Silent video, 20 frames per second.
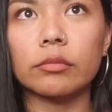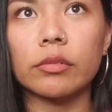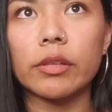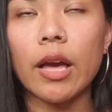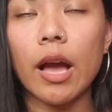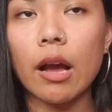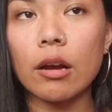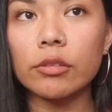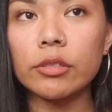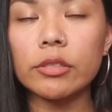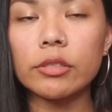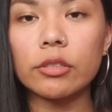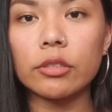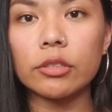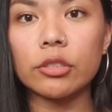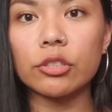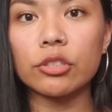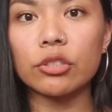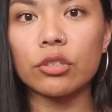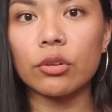The house is
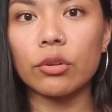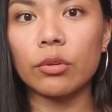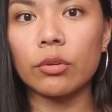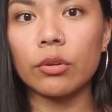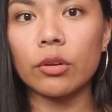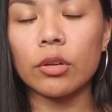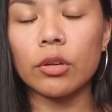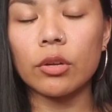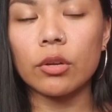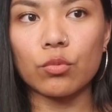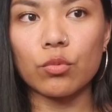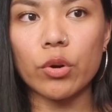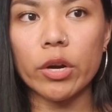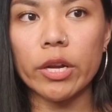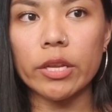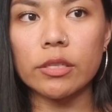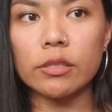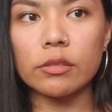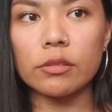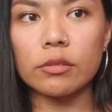going to show
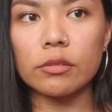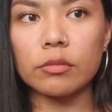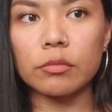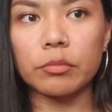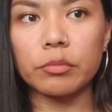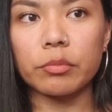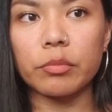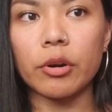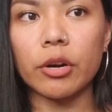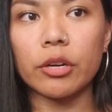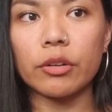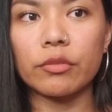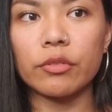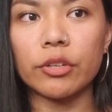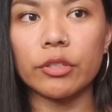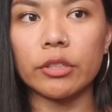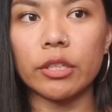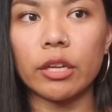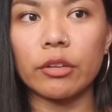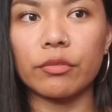what part of
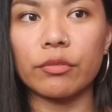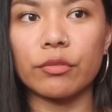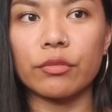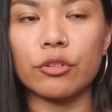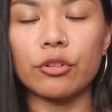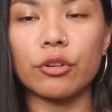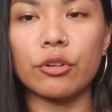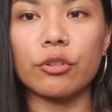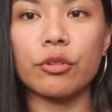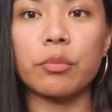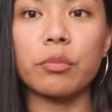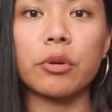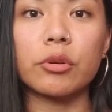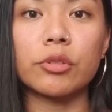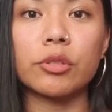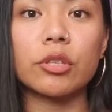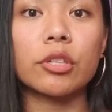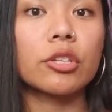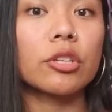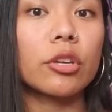your life you're the
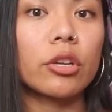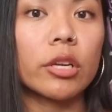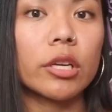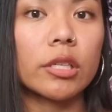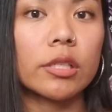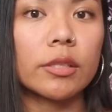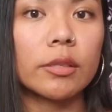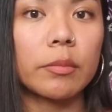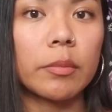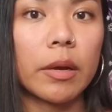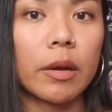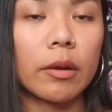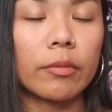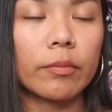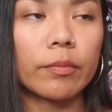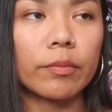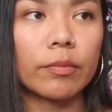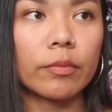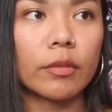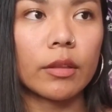most curious about,
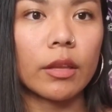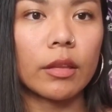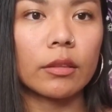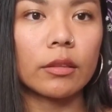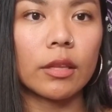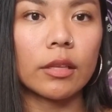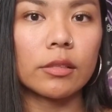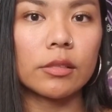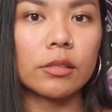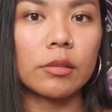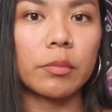and that's